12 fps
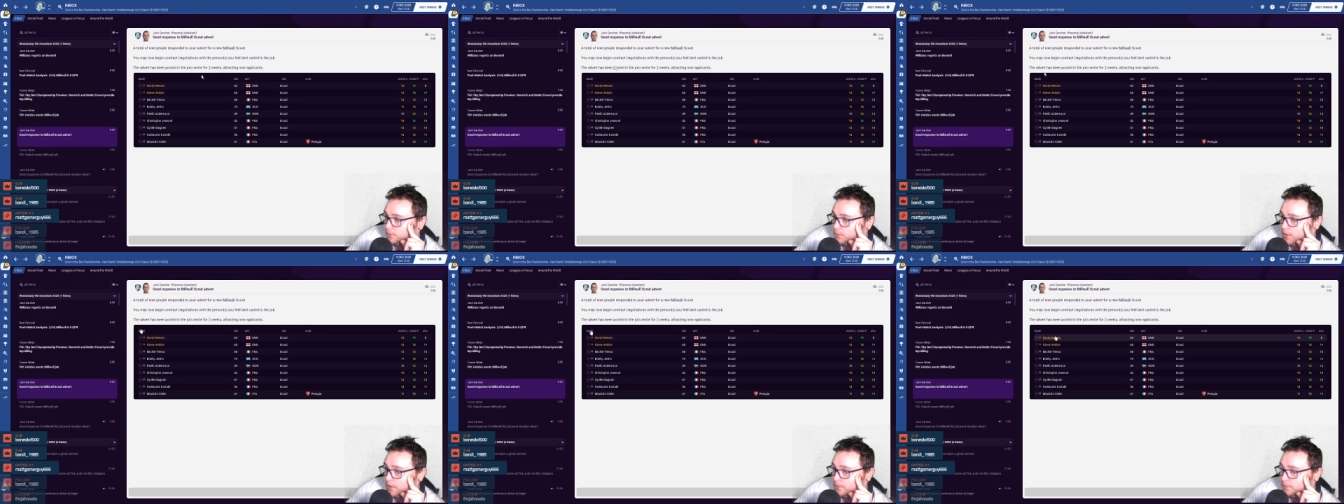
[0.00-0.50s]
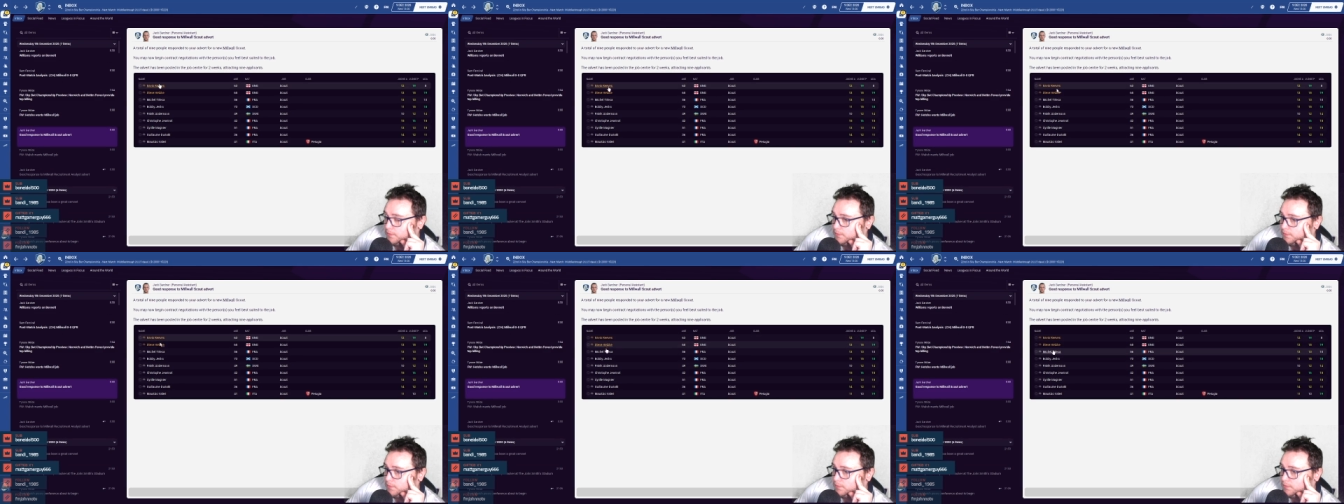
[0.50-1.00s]
Wait.
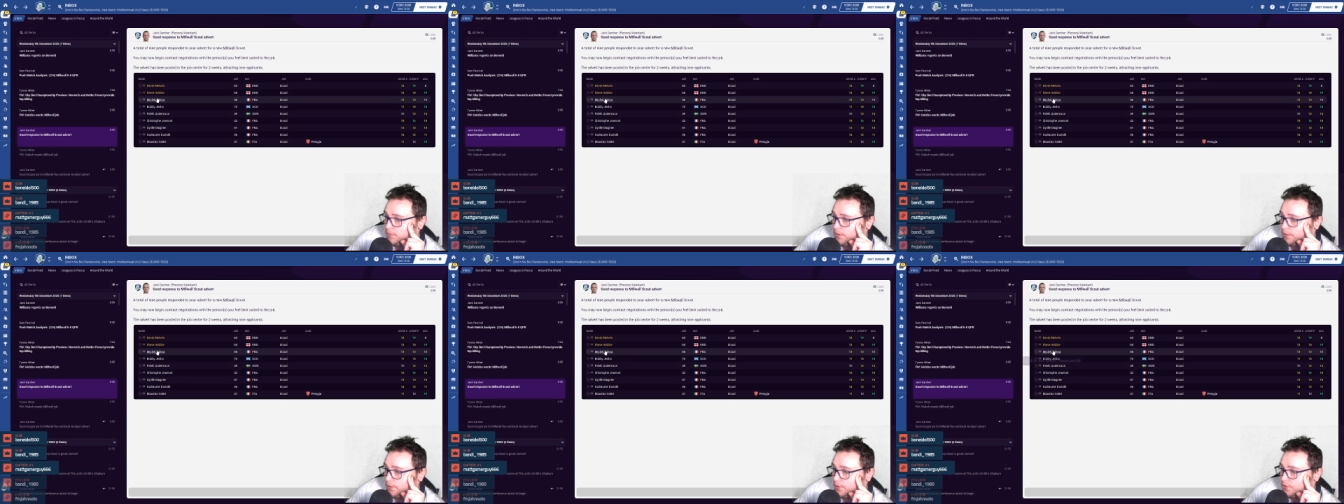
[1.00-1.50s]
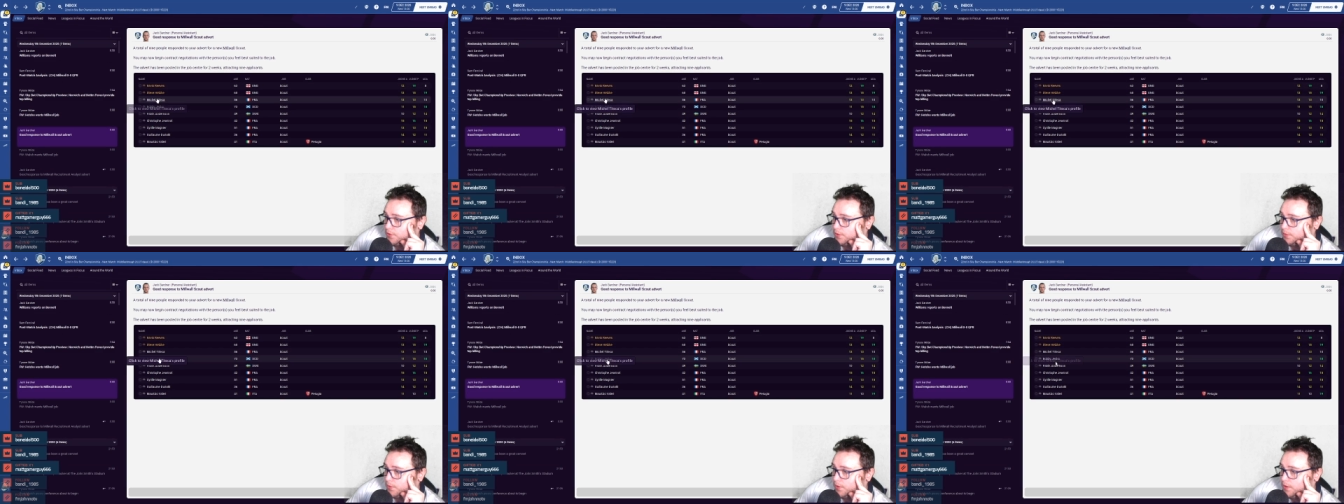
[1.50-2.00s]
English.
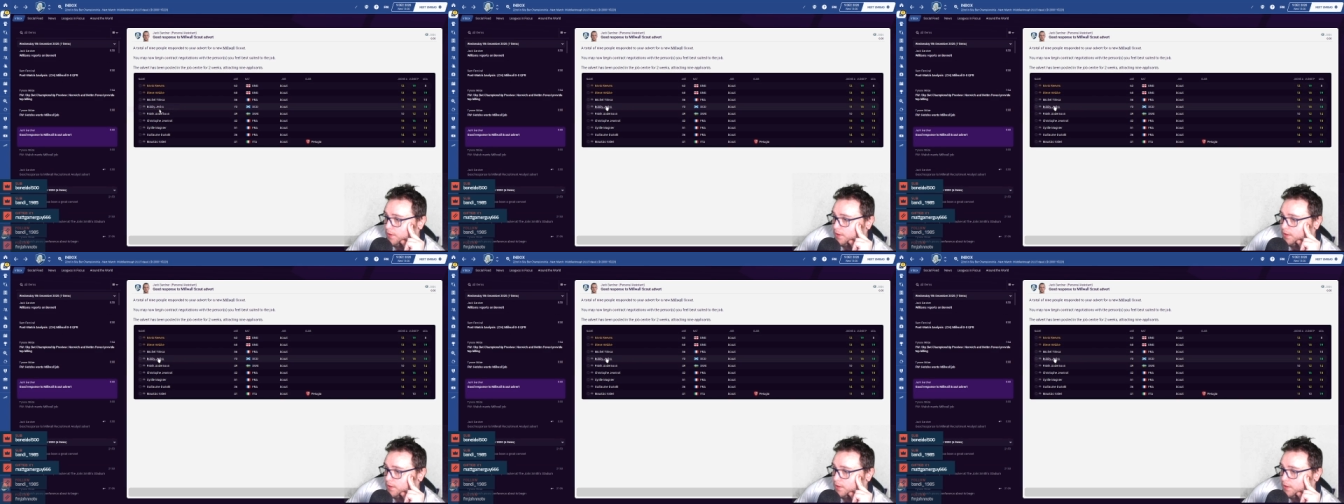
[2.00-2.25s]
Okay.